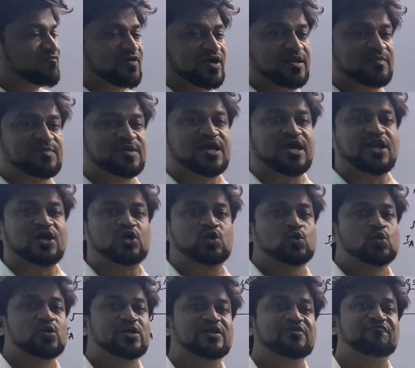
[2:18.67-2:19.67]
and 1B are
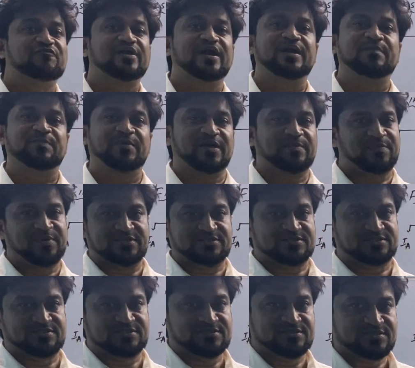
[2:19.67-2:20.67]
two different
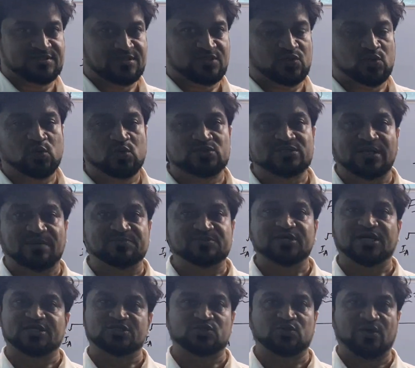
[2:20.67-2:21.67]
papers, two
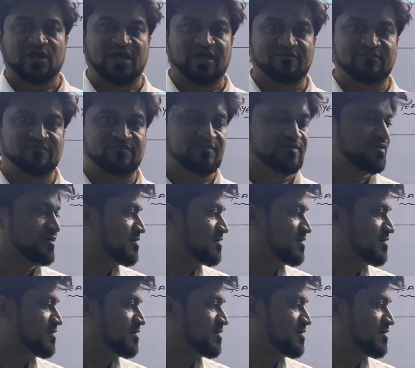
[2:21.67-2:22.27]
subjects you have.